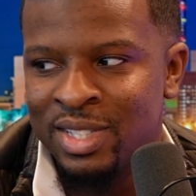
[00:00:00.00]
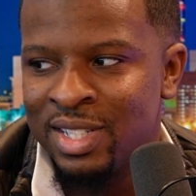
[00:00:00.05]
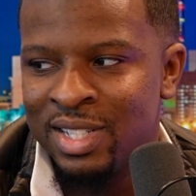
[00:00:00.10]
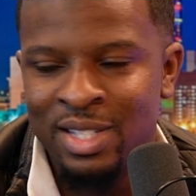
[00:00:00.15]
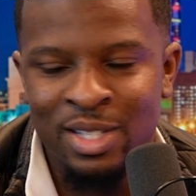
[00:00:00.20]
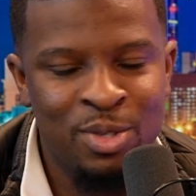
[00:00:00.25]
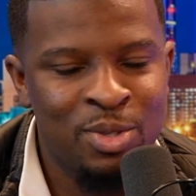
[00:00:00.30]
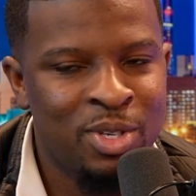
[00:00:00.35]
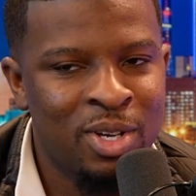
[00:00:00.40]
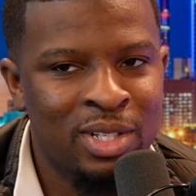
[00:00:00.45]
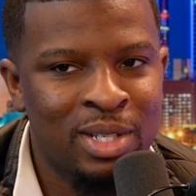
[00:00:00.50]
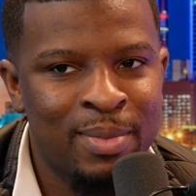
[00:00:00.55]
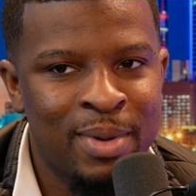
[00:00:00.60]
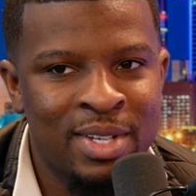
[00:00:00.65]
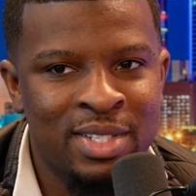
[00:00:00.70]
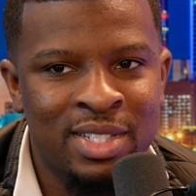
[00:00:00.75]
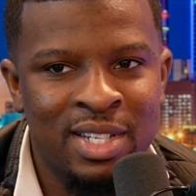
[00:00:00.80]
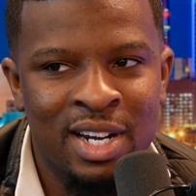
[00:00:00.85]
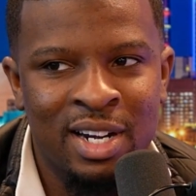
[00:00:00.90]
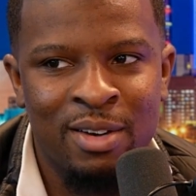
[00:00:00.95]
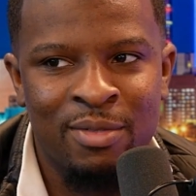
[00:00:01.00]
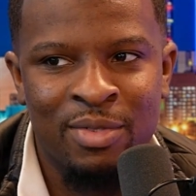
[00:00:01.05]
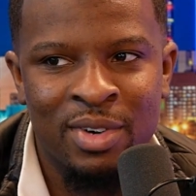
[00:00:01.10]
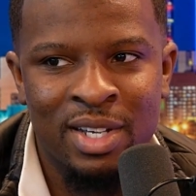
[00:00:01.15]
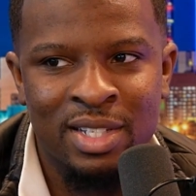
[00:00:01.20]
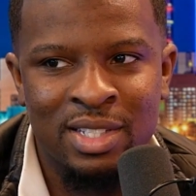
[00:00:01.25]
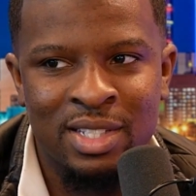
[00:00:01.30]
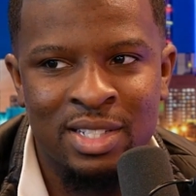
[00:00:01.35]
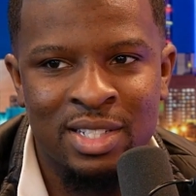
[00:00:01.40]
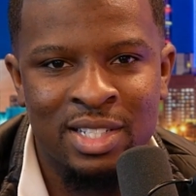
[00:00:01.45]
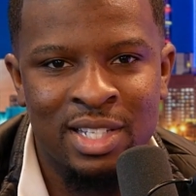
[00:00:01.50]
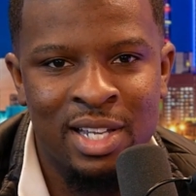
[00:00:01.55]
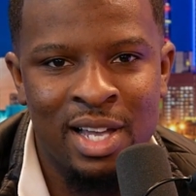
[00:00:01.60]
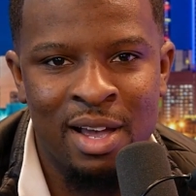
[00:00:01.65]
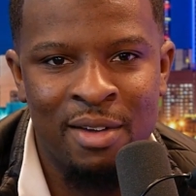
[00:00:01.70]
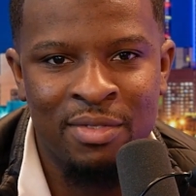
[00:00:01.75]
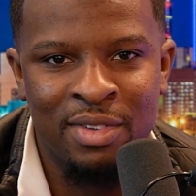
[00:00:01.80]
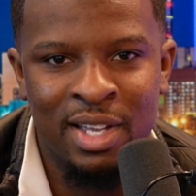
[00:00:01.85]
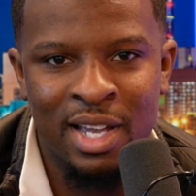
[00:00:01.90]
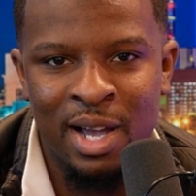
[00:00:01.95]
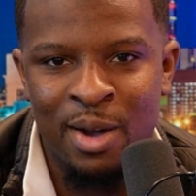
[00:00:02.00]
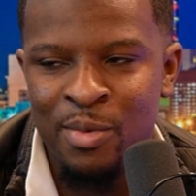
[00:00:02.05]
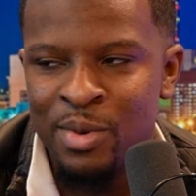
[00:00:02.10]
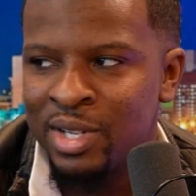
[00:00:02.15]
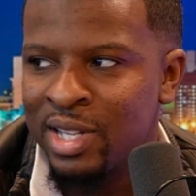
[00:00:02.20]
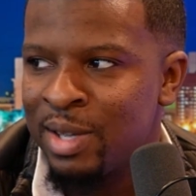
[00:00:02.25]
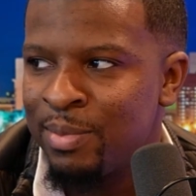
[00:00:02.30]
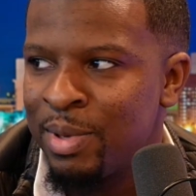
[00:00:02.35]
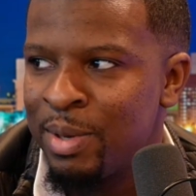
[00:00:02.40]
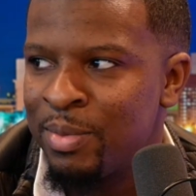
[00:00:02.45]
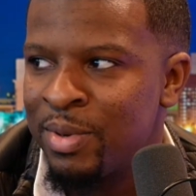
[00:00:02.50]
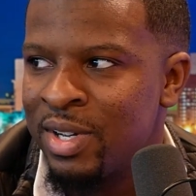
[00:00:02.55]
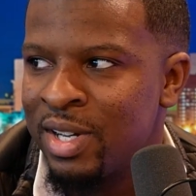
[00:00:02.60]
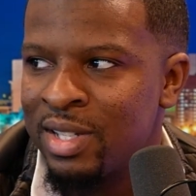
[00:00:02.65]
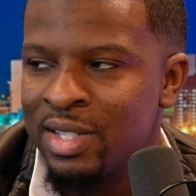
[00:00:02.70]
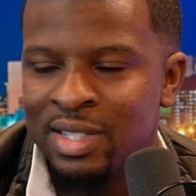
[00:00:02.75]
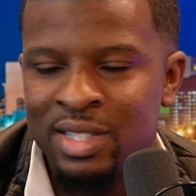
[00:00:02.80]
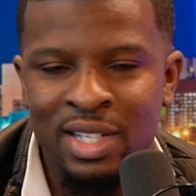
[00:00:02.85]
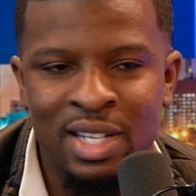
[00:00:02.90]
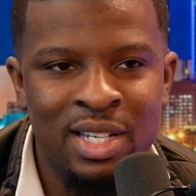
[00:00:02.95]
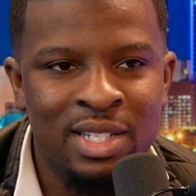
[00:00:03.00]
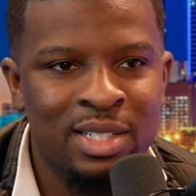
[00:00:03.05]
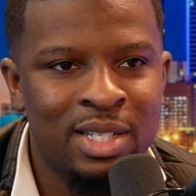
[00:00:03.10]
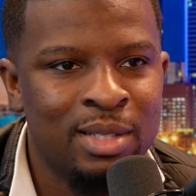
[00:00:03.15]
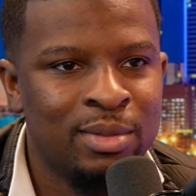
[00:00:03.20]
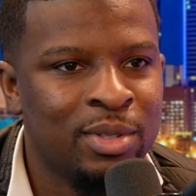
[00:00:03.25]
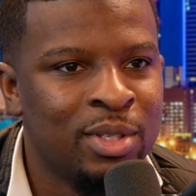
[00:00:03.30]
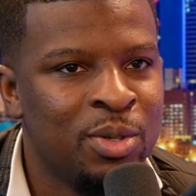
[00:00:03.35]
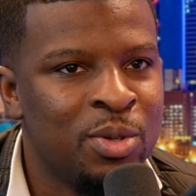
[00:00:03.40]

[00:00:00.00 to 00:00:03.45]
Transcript: You talked about sacrifices because I feel like I want to get people to understand something.